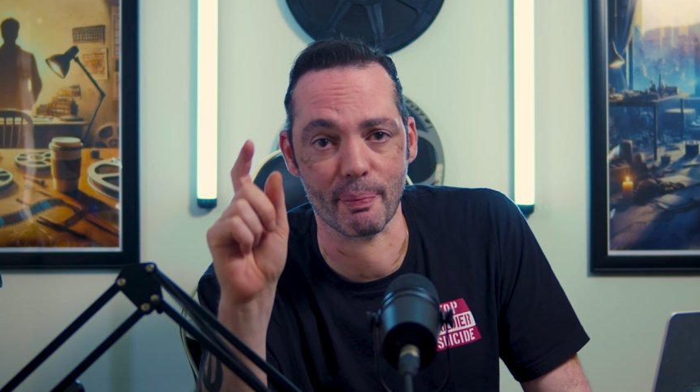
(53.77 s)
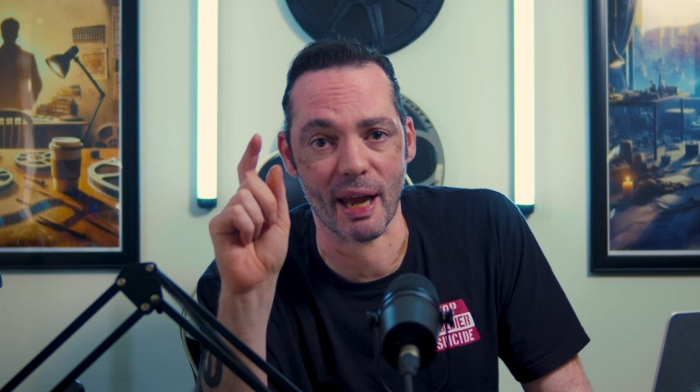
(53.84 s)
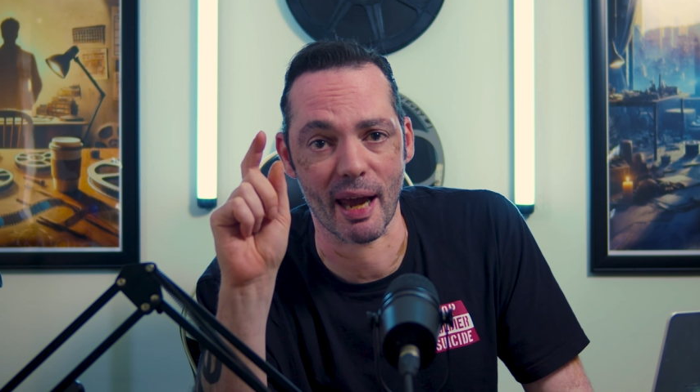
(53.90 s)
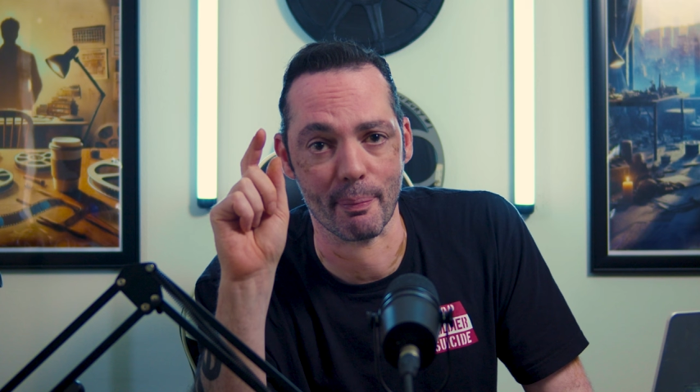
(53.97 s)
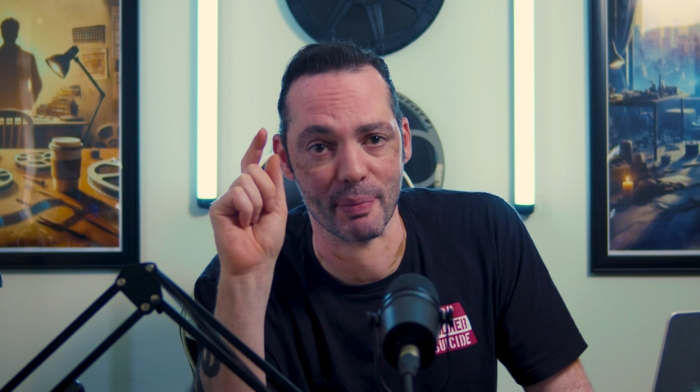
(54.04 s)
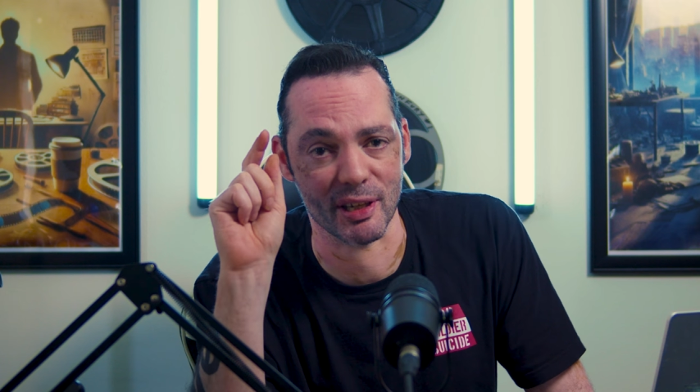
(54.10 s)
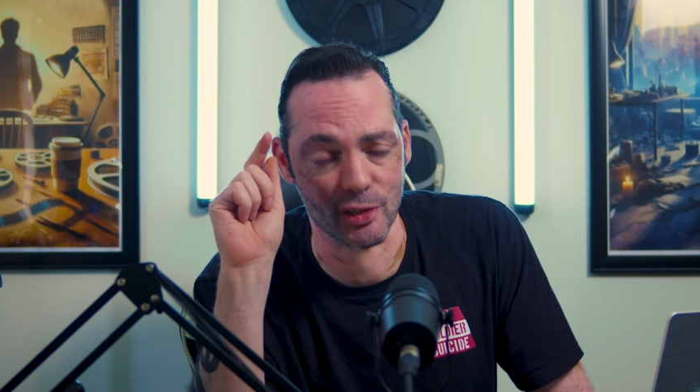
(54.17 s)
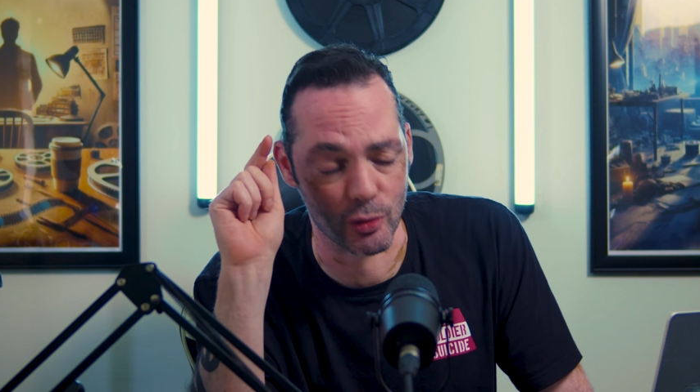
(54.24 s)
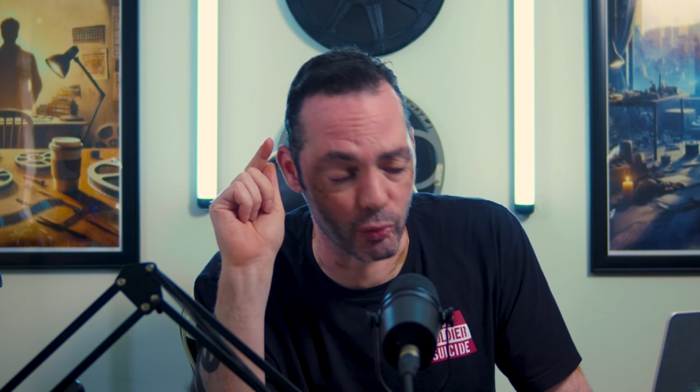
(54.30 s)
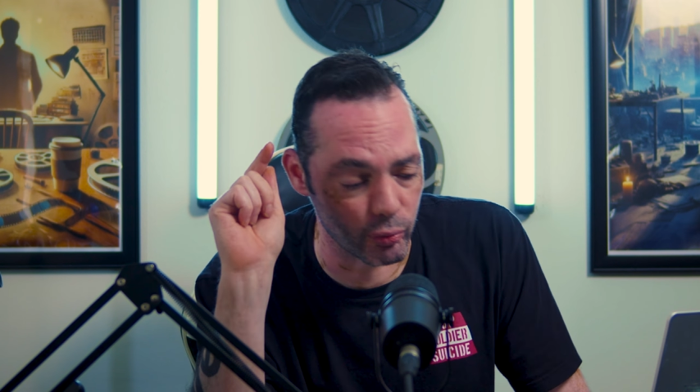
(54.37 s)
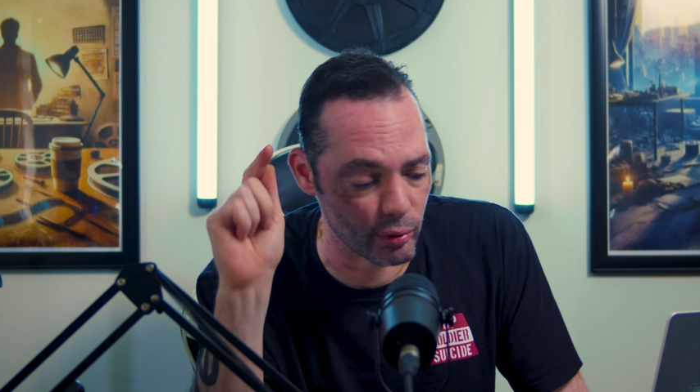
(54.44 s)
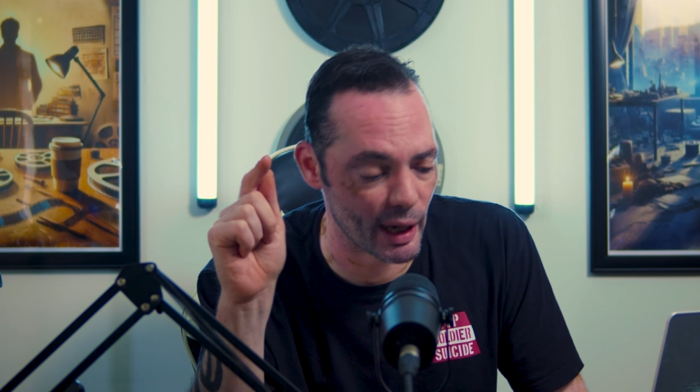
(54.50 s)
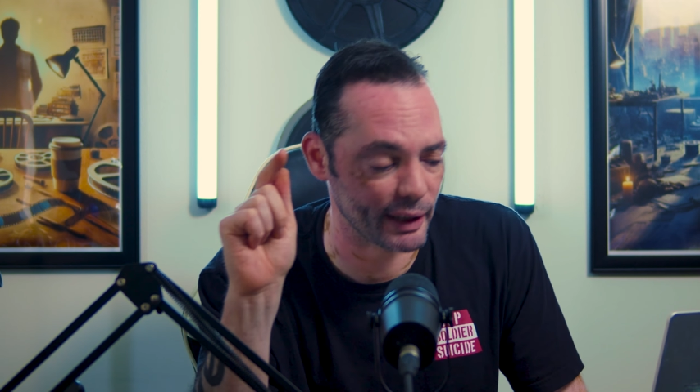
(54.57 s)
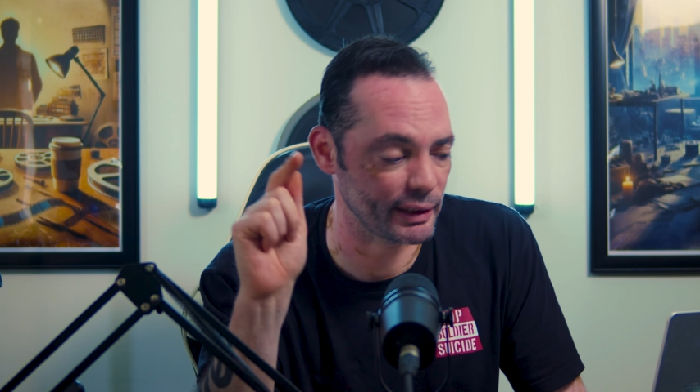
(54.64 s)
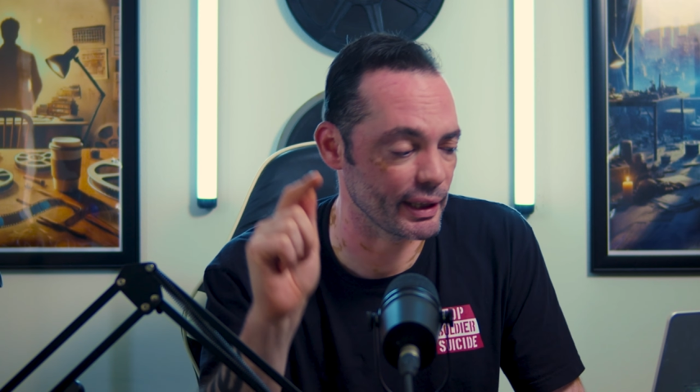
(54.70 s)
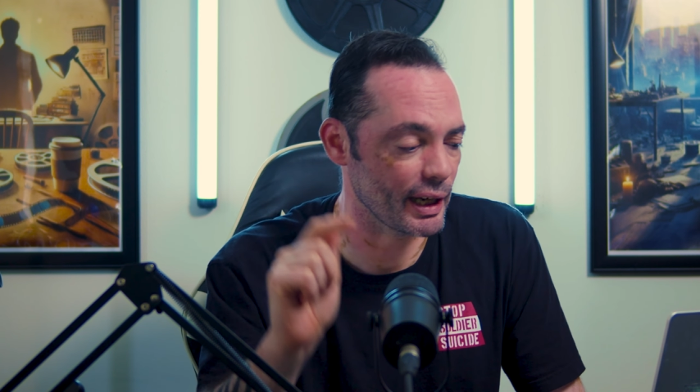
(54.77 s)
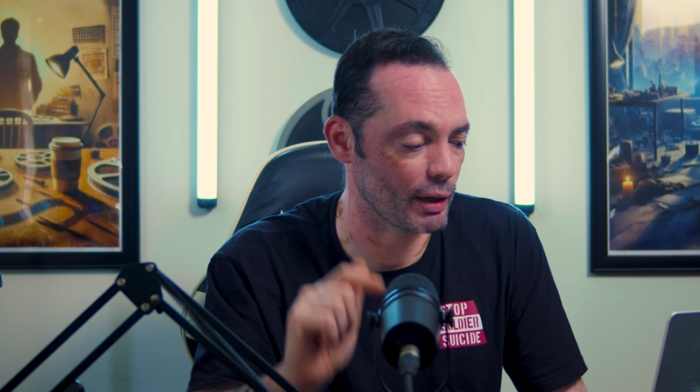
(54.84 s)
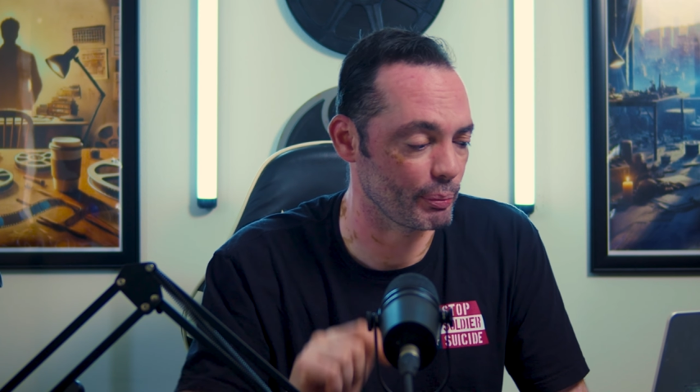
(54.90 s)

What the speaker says: happens right now.